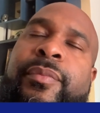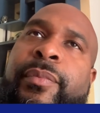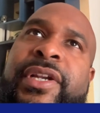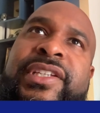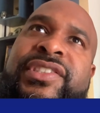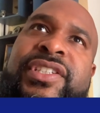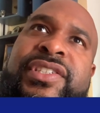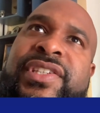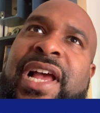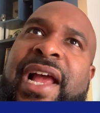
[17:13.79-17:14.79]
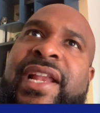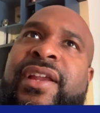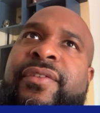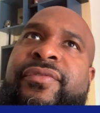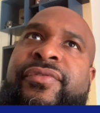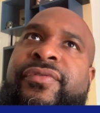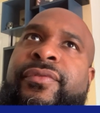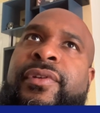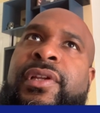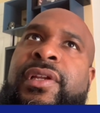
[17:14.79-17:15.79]
But it's just kind of,
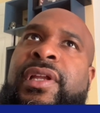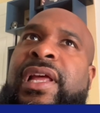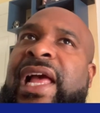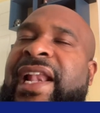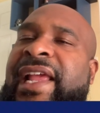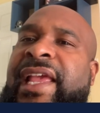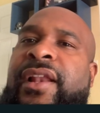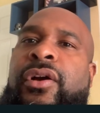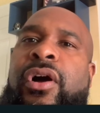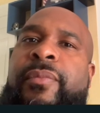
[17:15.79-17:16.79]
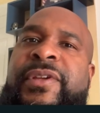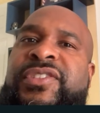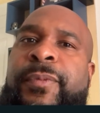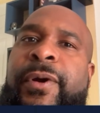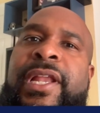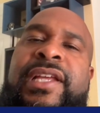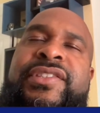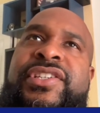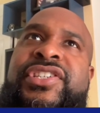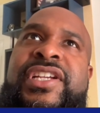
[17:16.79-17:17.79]
and again, call me spoiled as
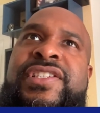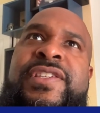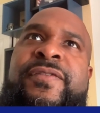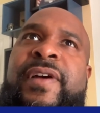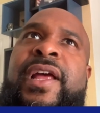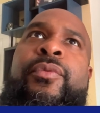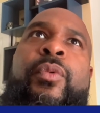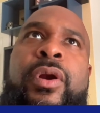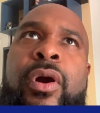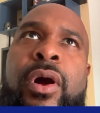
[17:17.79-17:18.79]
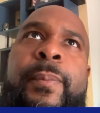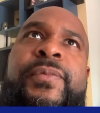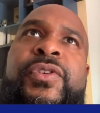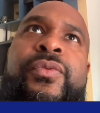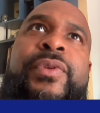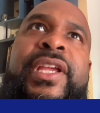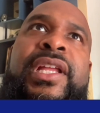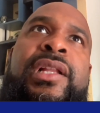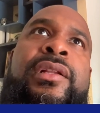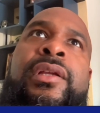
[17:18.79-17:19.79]
a Chelsea fan, we're up 2-0,